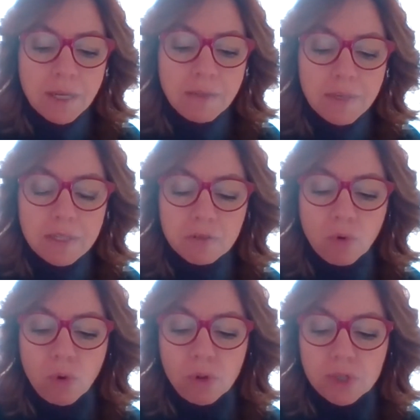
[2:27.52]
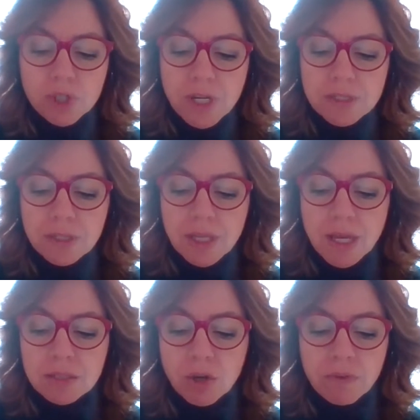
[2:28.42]
In this role, she has the
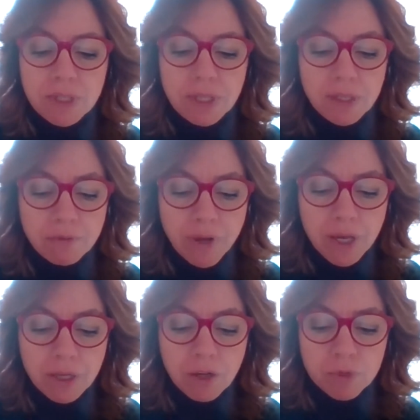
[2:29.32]
task of identifying